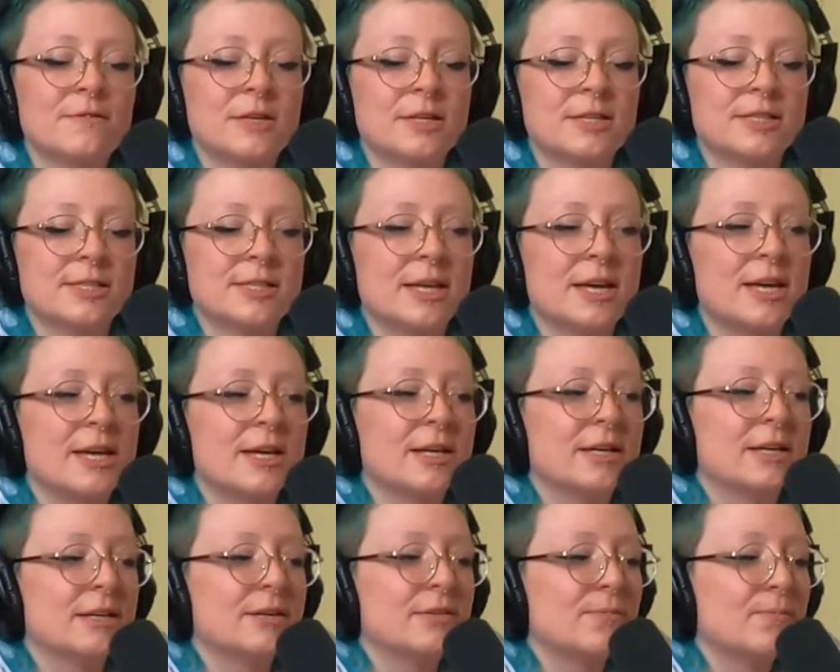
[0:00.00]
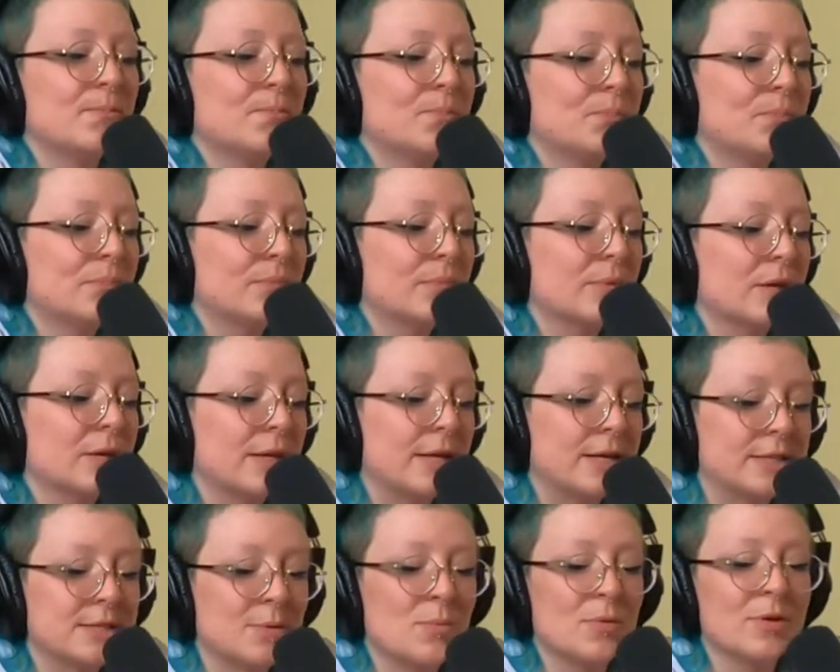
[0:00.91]
because like
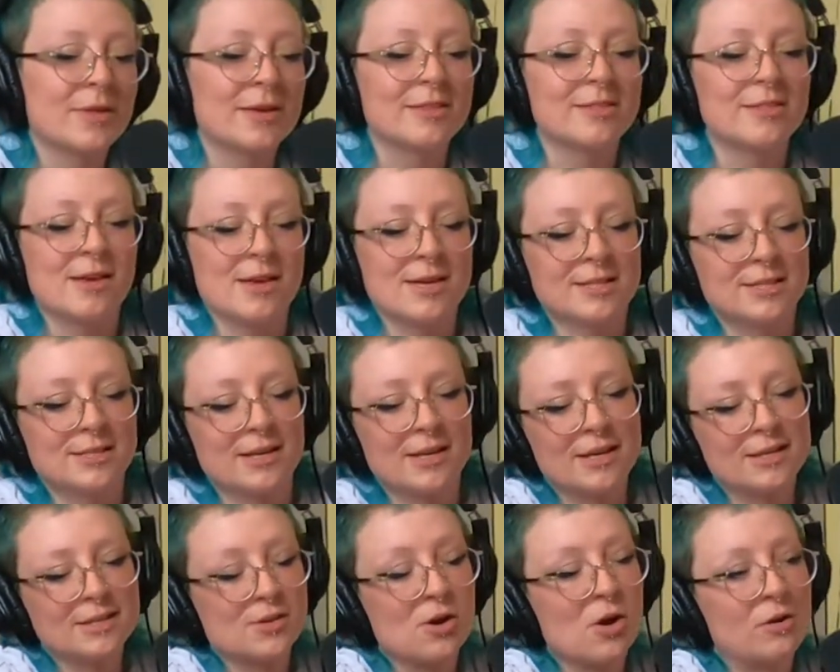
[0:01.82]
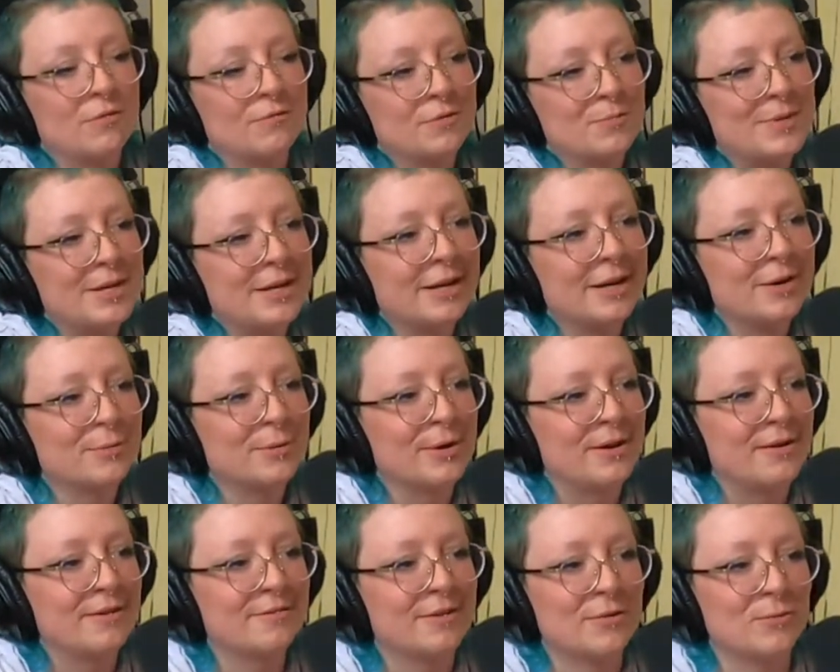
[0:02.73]
something like this, like it's hard for me to get
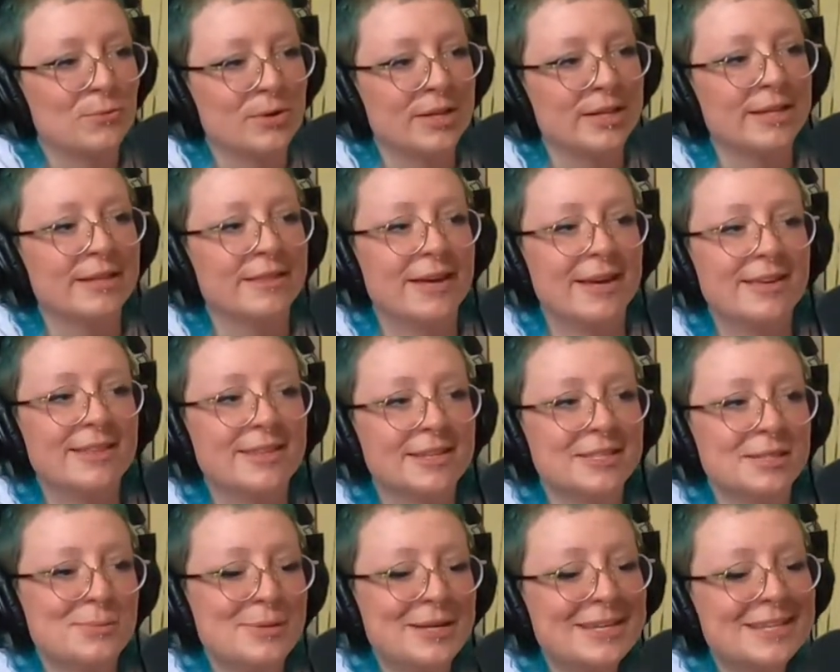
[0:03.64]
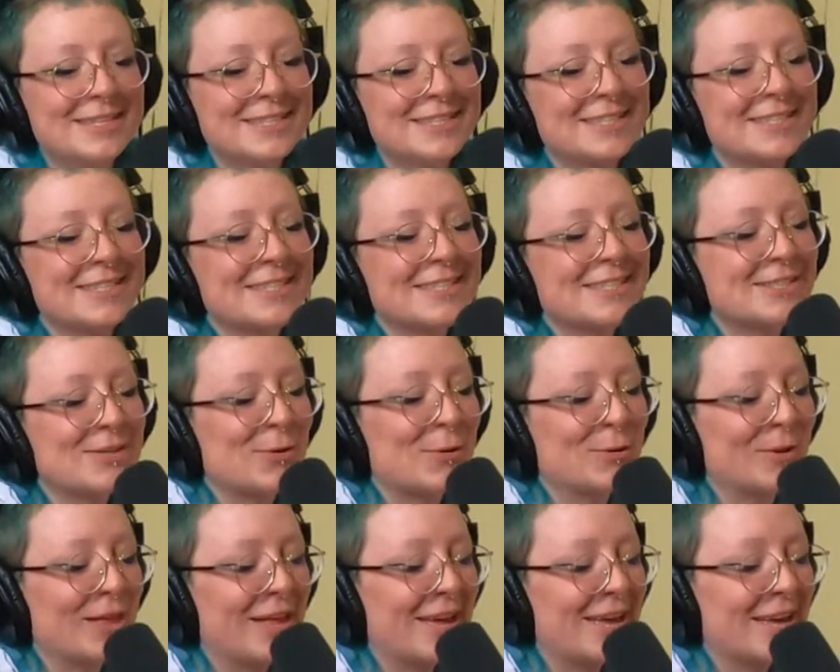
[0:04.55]
rid of. I really like this piece,
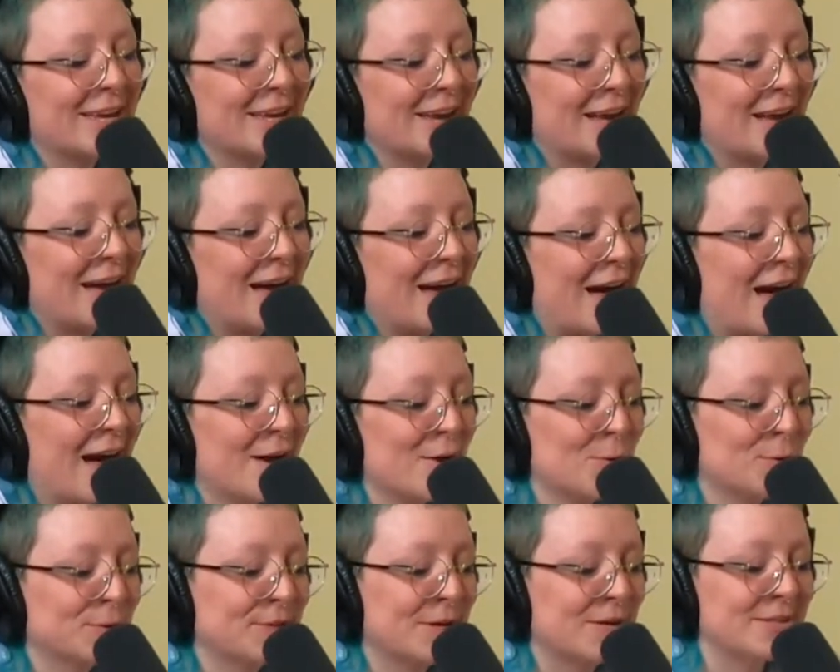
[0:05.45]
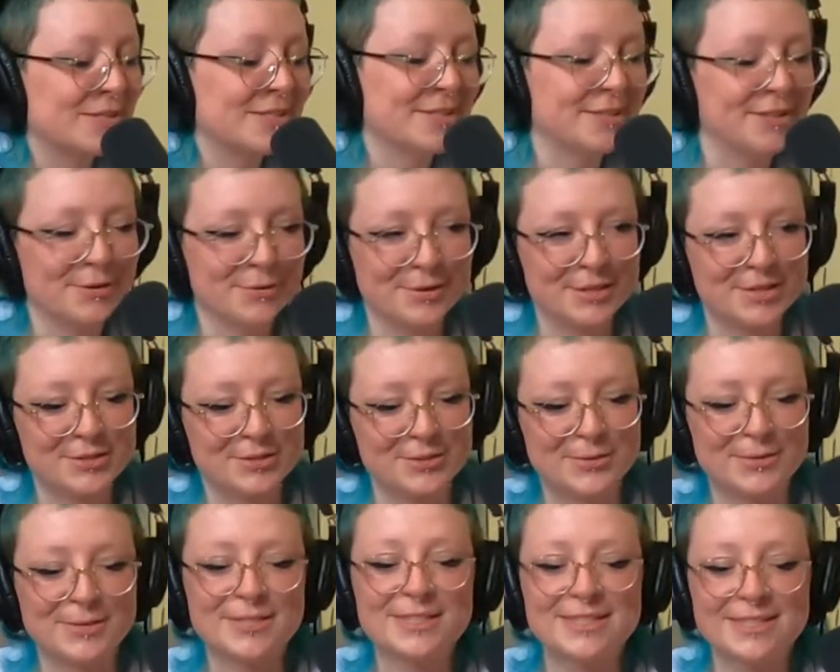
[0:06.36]
so like I hold on to the
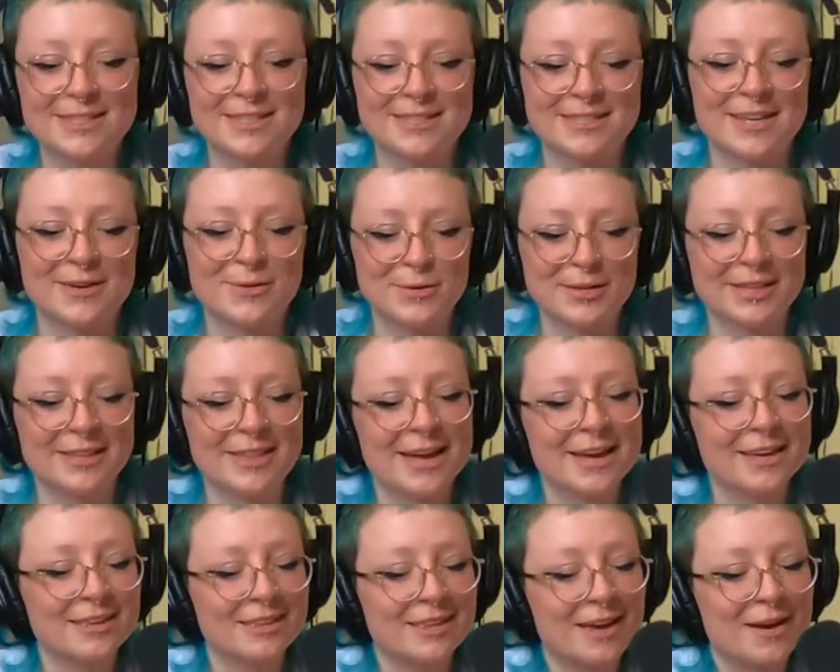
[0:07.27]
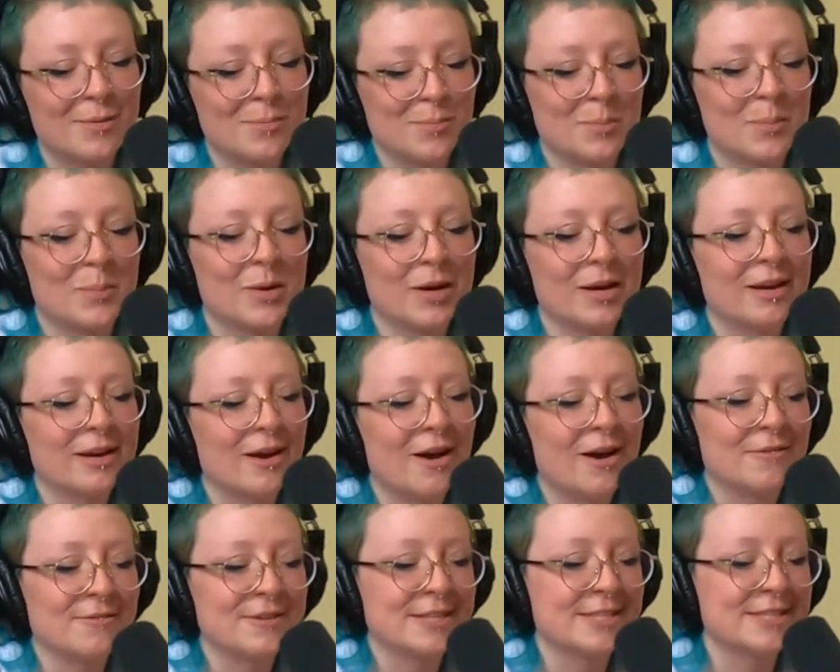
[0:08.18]
originals because I really like them. But
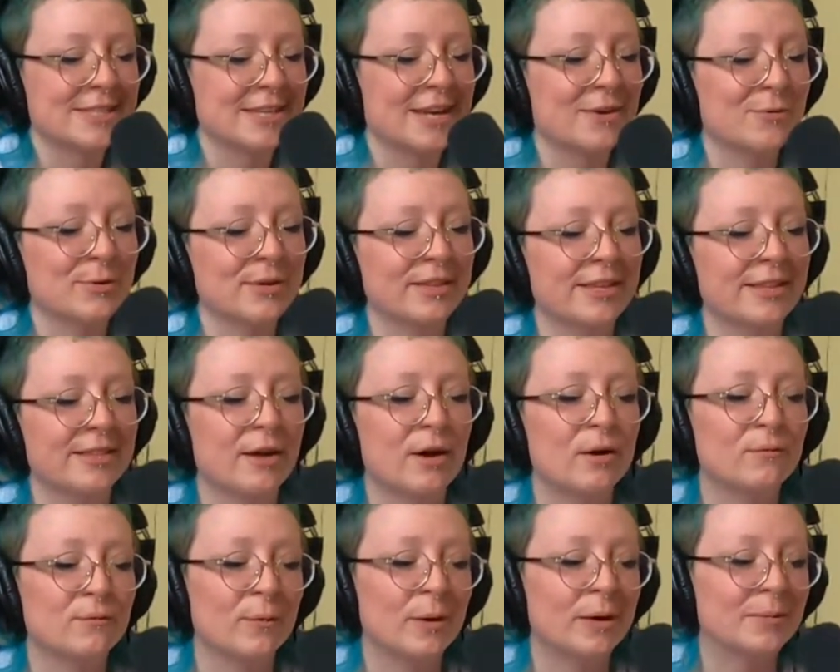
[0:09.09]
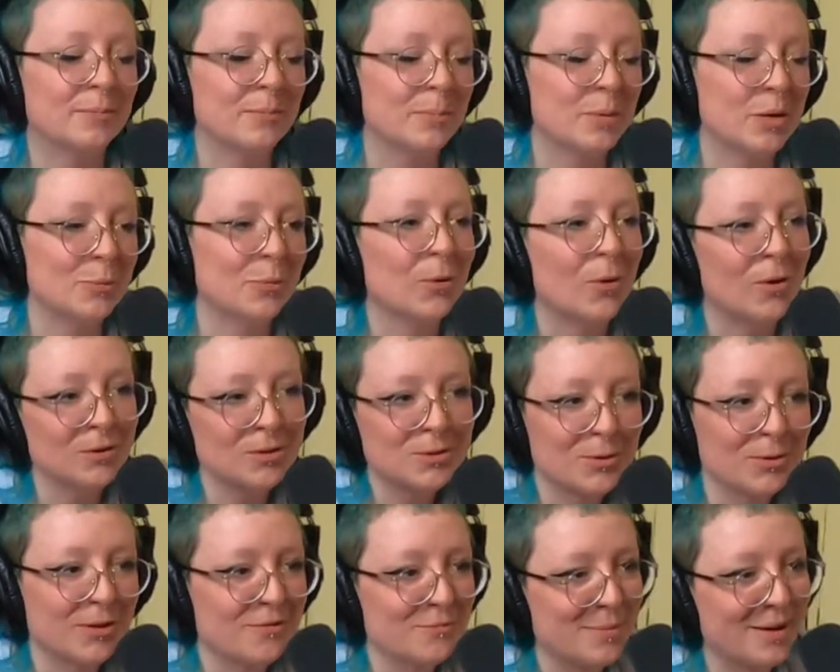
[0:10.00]
obviously I really love when people
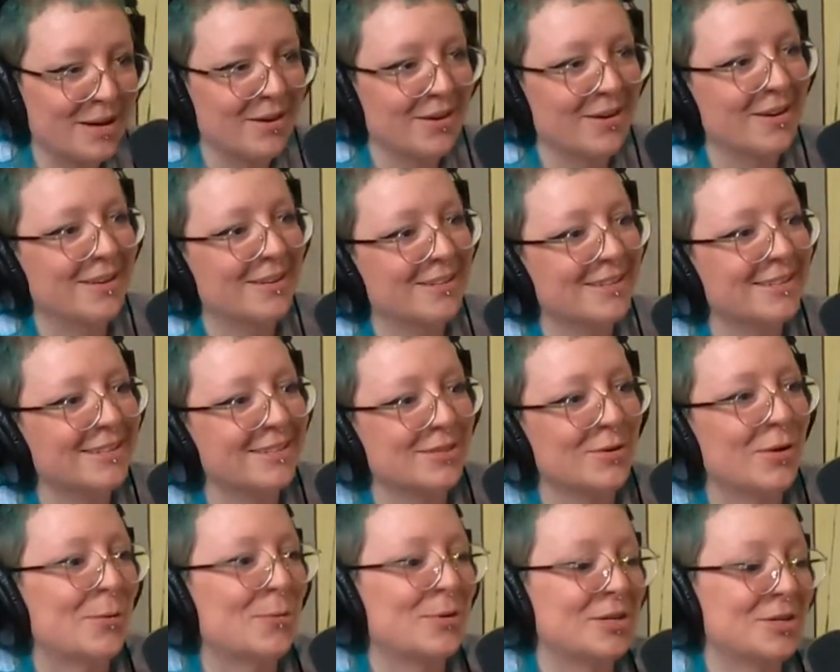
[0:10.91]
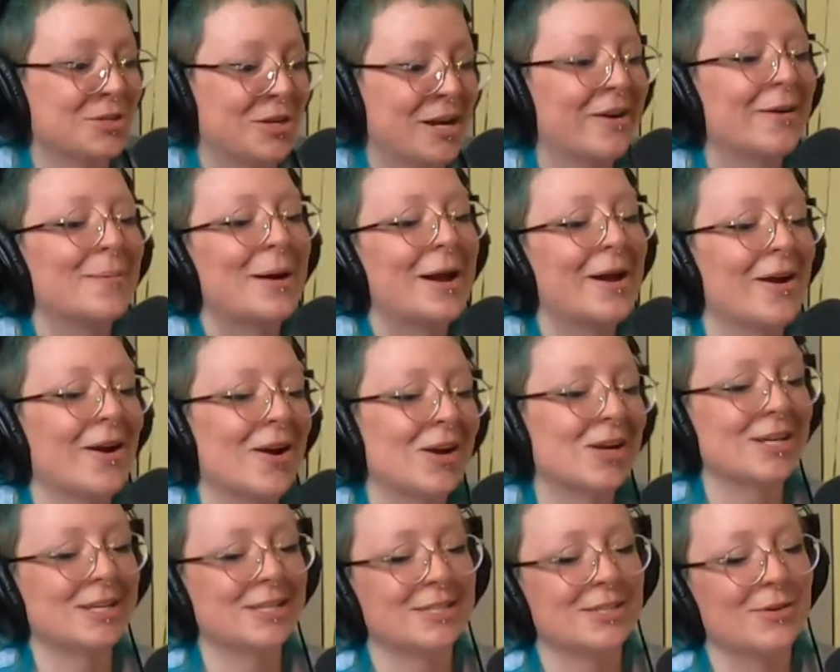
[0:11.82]
also love my art, so I want to share my
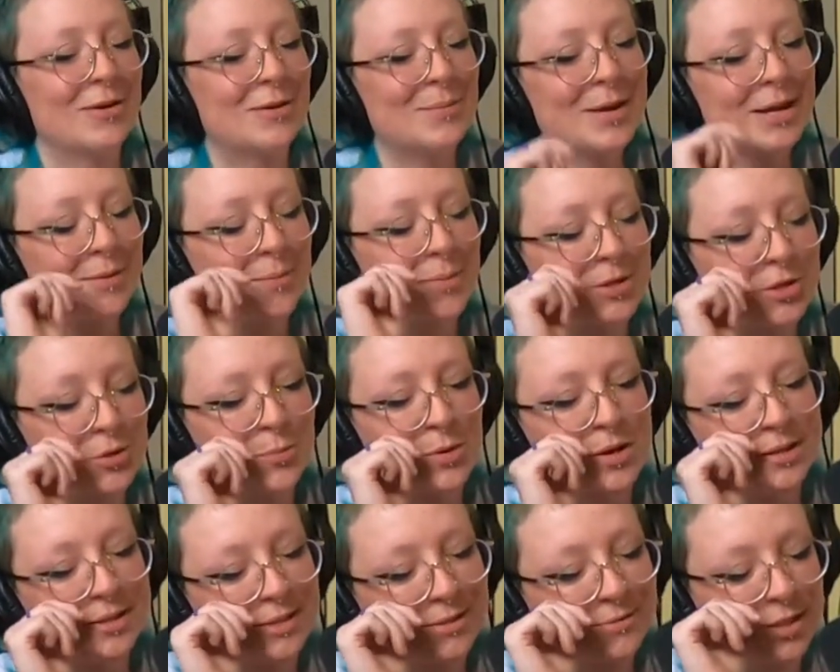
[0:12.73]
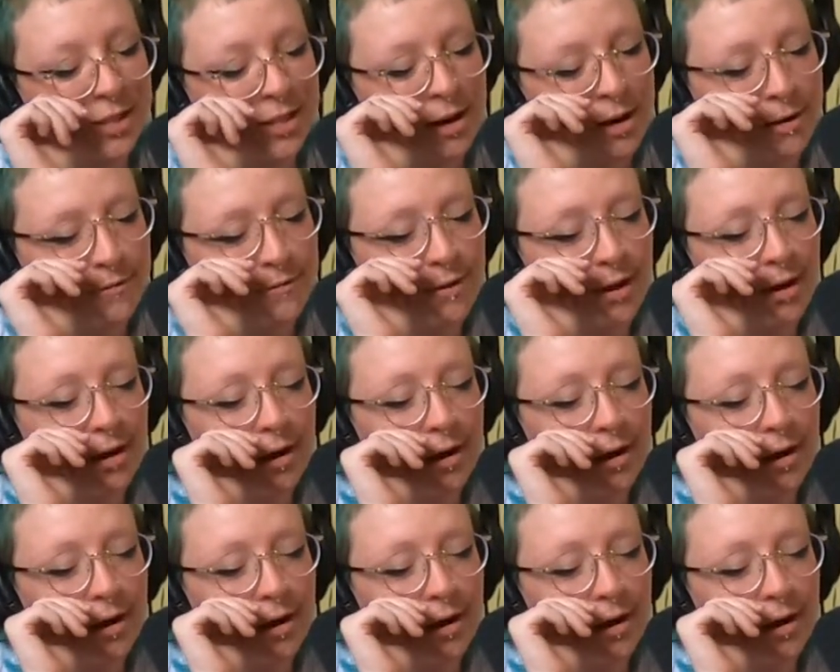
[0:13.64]
art, so I make a bunch of prints of stuff.